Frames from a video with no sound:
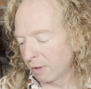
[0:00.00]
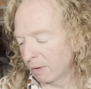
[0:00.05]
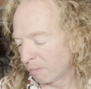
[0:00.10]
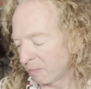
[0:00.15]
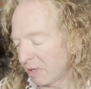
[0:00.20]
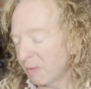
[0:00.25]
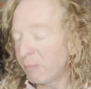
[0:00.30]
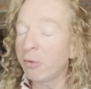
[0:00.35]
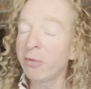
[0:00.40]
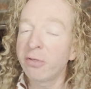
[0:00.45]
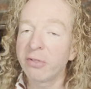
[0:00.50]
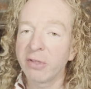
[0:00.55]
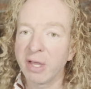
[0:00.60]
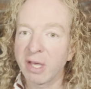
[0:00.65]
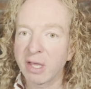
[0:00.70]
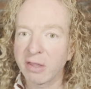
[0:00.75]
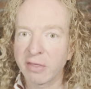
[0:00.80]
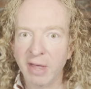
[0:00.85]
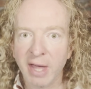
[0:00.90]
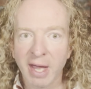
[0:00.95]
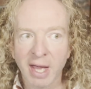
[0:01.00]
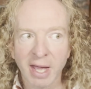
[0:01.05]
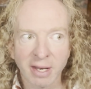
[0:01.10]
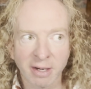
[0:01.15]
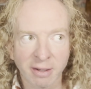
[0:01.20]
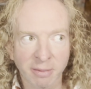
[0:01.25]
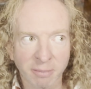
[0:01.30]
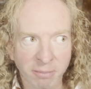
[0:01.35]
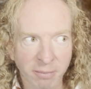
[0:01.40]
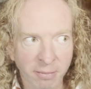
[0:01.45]
People think that
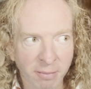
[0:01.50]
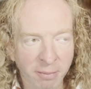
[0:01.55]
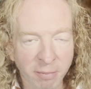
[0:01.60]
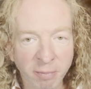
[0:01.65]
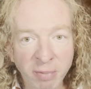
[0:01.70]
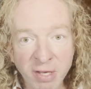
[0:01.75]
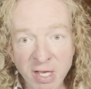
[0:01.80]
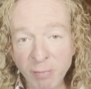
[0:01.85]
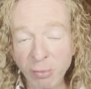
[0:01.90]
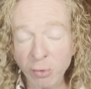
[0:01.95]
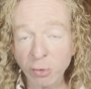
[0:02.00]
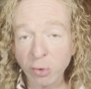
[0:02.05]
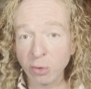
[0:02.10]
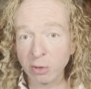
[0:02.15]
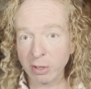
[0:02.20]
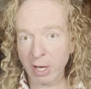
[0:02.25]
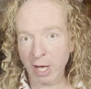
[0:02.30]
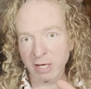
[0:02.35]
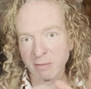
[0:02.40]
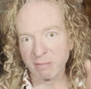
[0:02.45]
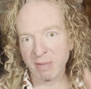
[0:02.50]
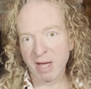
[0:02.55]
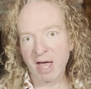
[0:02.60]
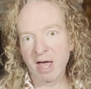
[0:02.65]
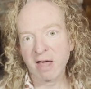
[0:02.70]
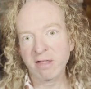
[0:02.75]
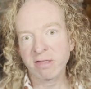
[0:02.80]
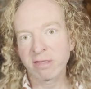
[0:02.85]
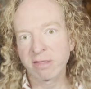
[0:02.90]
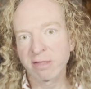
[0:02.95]
people who like
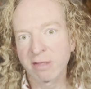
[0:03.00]
math,